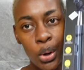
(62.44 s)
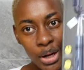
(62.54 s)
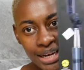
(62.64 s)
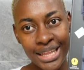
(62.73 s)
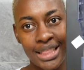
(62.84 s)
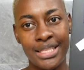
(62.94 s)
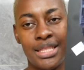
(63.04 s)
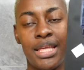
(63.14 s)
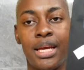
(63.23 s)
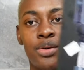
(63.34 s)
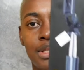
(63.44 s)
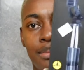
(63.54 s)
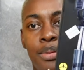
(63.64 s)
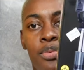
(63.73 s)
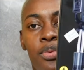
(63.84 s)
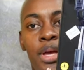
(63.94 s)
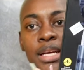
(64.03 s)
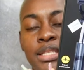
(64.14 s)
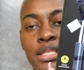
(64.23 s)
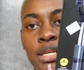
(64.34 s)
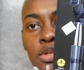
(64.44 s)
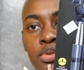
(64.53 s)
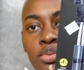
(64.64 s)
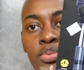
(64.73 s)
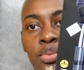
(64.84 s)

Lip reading: Only this thing, because we exchanged